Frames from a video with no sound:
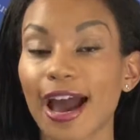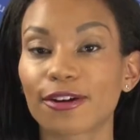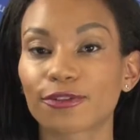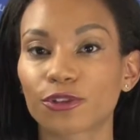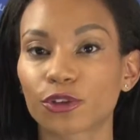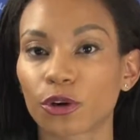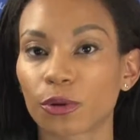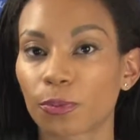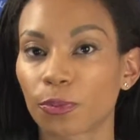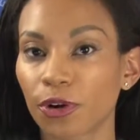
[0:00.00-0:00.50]

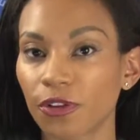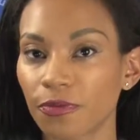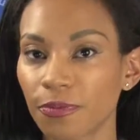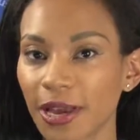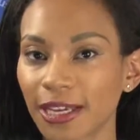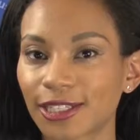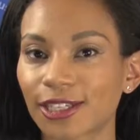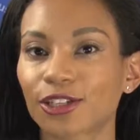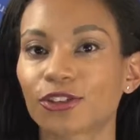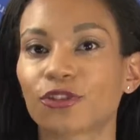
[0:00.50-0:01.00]
after a brief
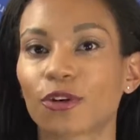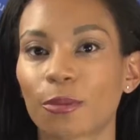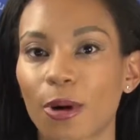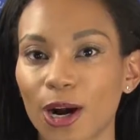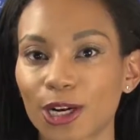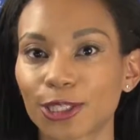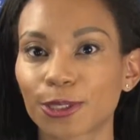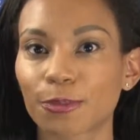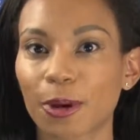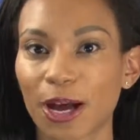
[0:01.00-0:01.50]
message from
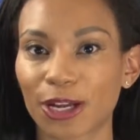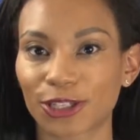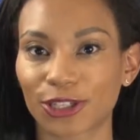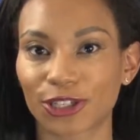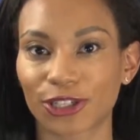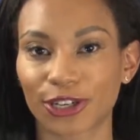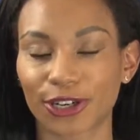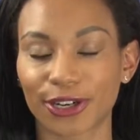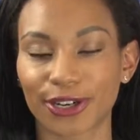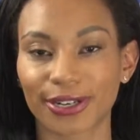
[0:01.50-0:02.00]
our
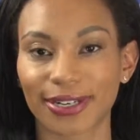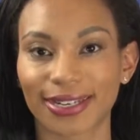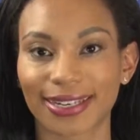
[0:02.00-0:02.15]
sponsor.